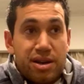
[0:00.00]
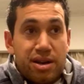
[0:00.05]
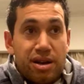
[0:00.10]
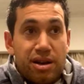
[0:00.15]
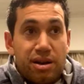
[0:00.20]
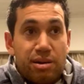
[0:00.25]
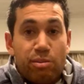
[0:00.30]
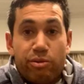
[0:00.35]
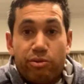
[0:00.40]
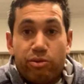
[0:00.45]

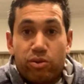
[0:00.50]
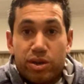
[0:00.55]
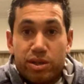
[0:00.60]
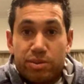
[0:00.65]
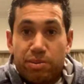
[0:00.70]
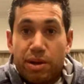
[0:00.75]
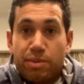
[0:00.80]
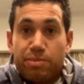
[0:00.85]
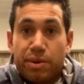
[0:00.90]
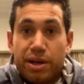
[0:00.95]
I've always
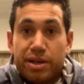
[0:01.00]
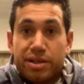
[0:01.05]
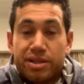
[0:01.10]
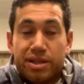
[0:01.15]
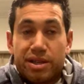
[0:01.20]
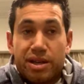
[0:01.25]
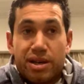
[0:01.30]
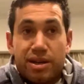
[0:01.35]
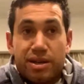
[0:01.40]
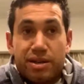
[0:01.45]
played
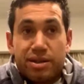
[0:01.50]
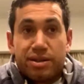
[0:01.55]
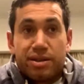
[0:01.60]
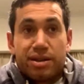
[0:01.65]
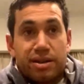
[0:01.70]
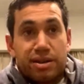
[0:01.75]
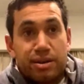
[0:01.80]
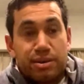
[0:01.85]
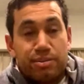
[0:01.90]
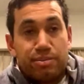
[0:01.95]
Pakistan
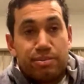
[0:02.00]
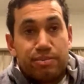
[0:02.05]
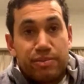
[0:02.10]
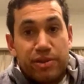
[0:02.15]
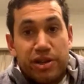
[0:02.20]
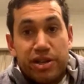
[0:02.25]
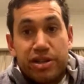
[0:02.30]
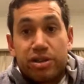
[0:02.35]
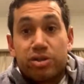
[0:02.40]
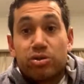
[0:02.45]

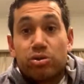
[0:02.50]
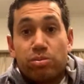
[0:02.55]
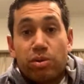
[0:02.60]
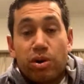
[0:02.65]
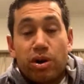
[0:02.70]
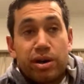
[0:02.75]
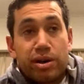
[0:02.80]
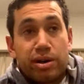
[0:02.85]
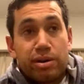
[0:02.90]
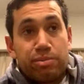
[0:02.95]
in
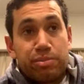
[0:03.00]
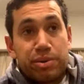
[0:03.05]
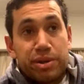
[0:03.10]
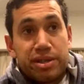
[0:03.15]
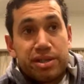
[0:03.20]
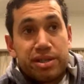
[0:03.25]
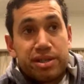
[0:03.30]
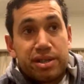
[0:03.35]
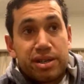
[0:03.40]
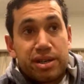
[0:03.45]
Dubai,
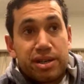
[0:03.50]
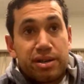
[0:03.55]
but